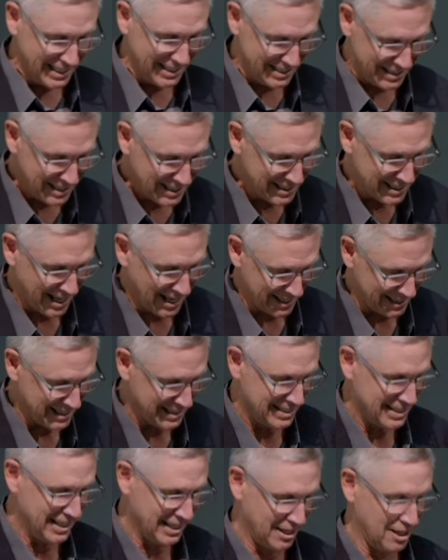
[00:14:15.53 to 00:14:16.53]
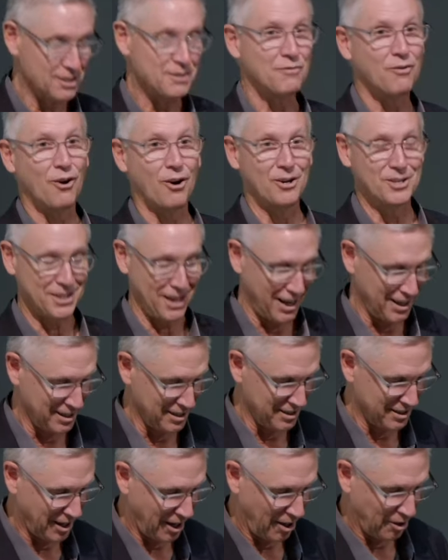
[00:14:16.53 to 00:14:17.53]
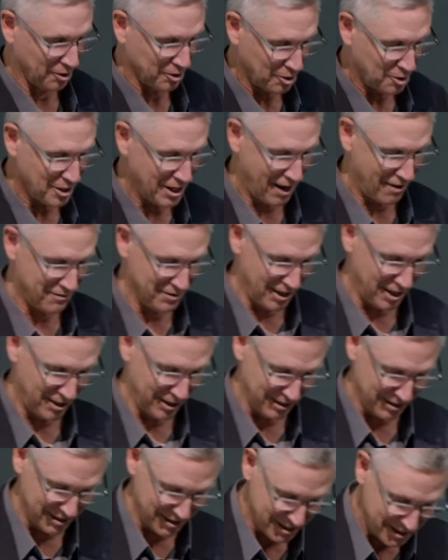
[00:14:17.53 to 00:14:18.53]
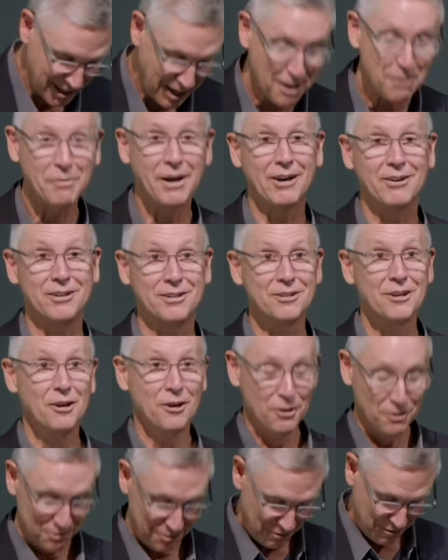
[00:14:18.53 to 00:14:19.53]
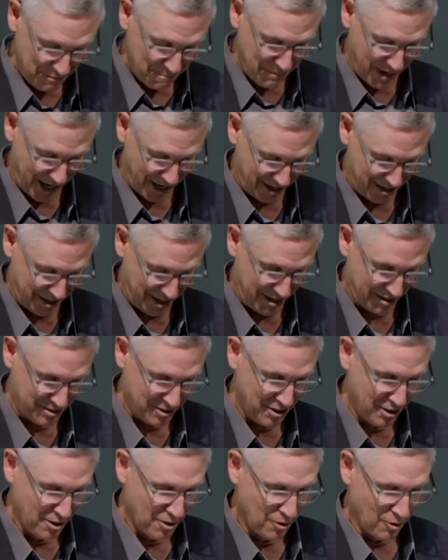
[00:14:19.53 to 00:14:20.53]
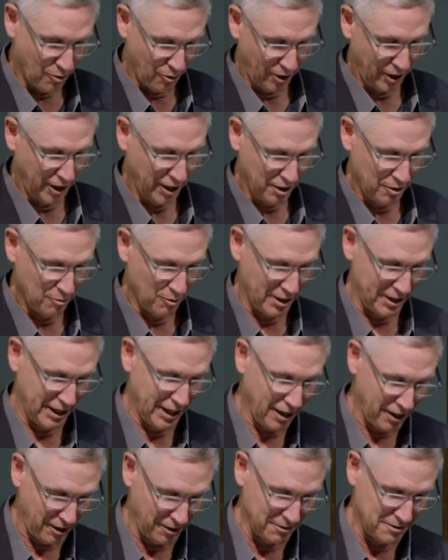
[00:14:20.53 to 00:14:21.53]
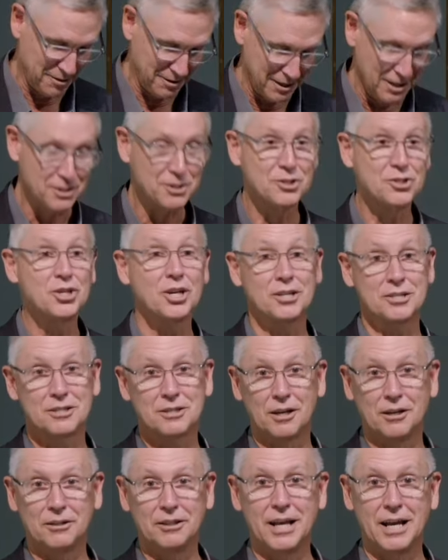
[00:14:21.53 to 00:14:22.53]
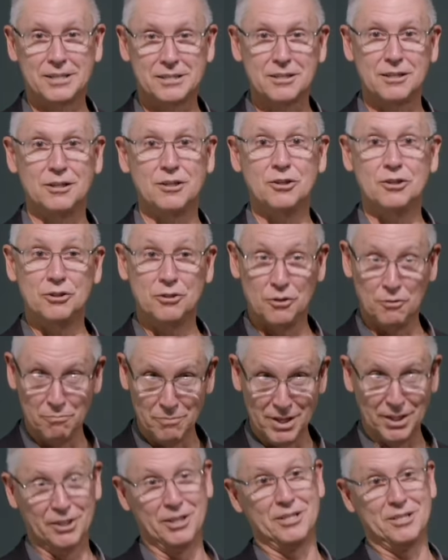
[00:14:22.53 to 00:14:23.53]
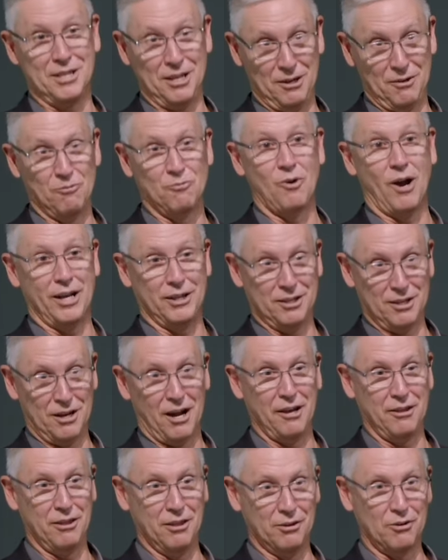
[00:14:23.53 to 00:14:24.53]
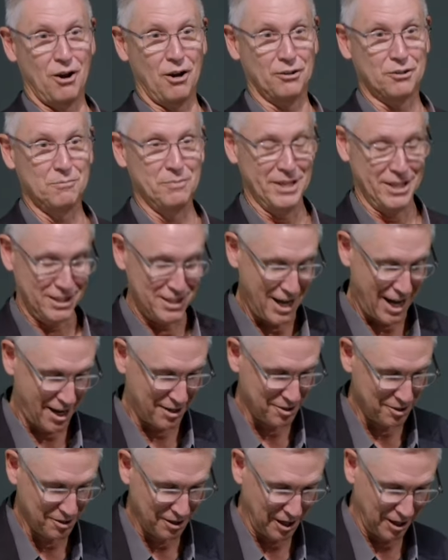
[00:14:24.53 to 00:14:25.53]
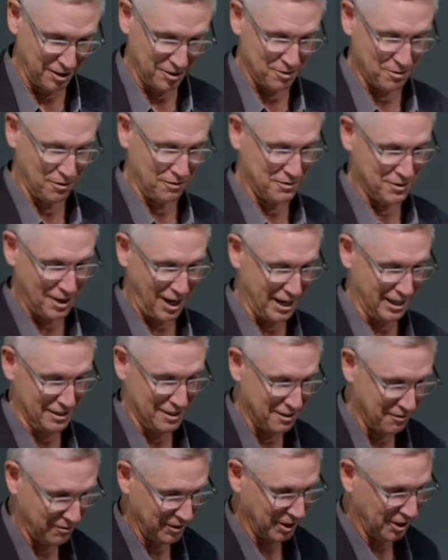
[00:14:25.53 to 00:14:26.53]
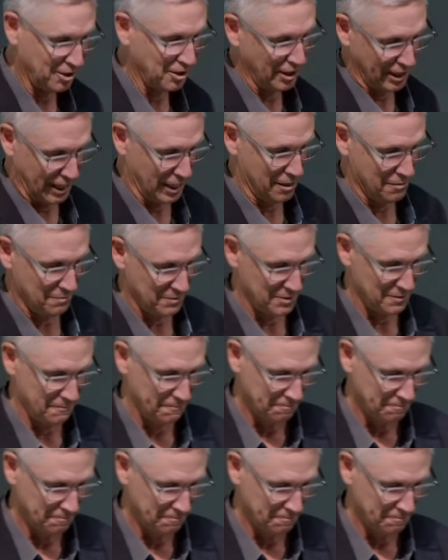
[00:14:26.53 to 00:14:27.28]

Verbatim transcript: did not see it, as far as I can tell, and could have nothing to say about it to the Mandans or anyone else. It's just a lesson in humility, right, that I think ought to be attached to any sort of scientific claims.